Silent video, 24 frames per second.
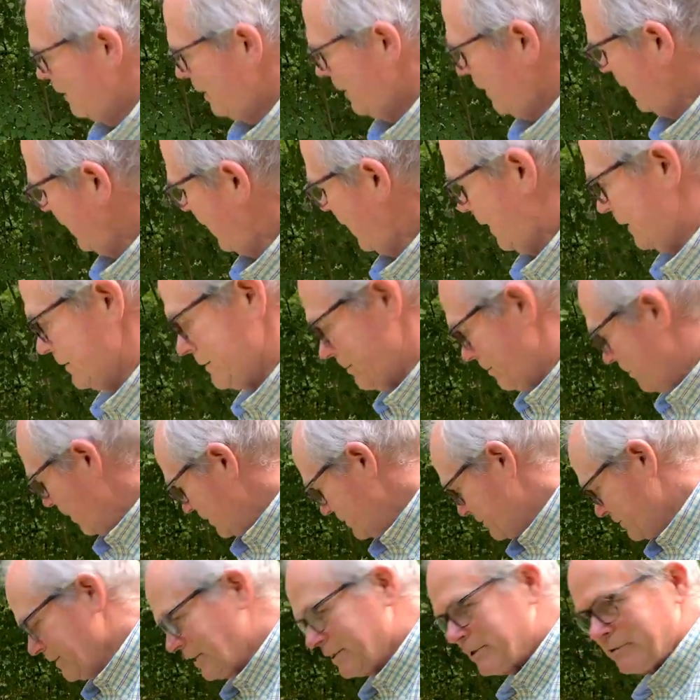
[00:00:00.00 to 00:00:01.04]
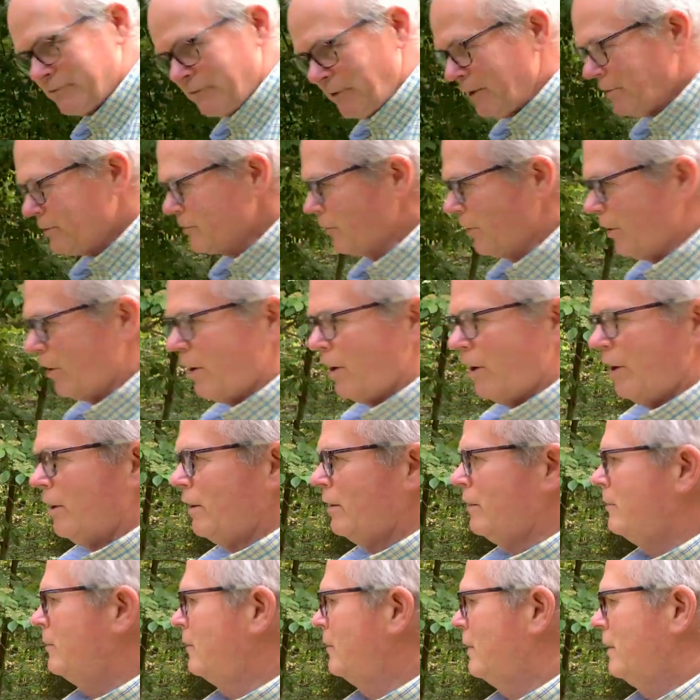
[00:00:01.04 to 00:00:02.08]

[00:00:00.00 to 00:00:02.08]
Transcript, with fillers: Uh, it's about six feet tall.